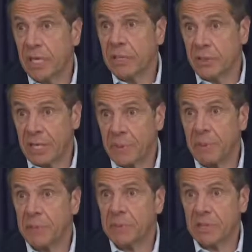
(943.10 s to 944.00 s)
to get
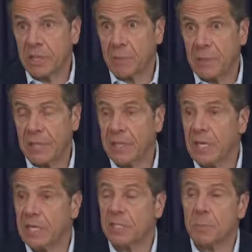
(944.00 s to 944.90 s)
people to come in
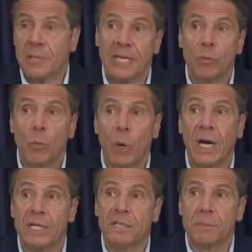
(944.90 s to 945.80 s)
and explain why
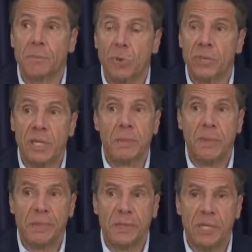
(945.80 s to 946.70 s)
it's important that
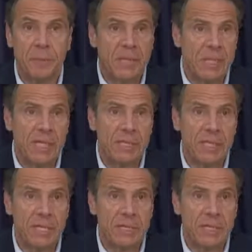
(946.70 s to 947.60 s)
people come in and get
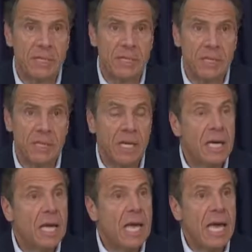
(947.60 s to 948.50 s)
tested.
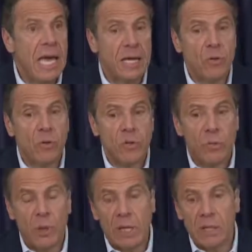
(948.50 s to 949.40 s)
And
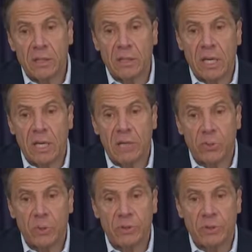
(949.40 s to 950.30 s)
Northwell
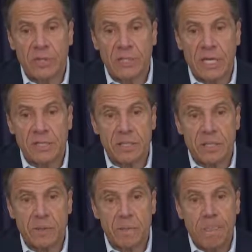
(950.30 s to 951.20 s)
will do the testing.
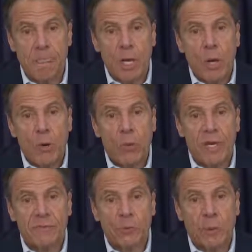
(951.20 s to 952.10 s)
We
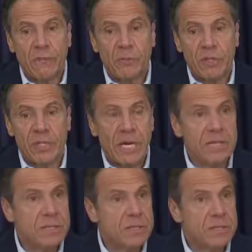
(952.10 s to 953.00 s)
have 24
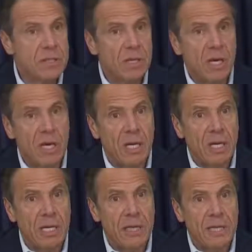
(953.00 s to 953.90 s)
sites
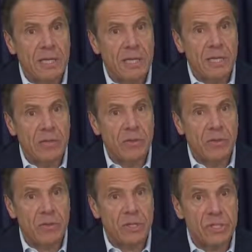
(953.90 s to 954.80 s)
in the New
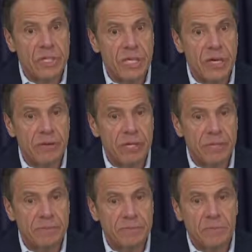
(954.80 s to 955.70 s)
York City area.
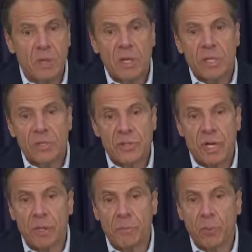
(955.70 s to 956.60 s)

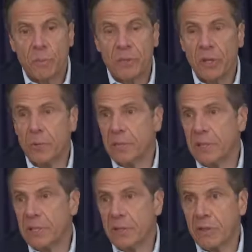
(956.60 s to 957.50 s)
Some will be
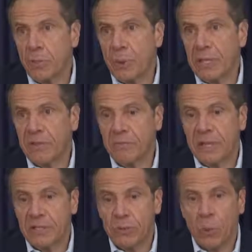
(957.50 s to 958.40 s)
opening the week of May
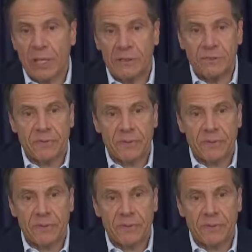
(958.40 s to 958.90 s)
12th.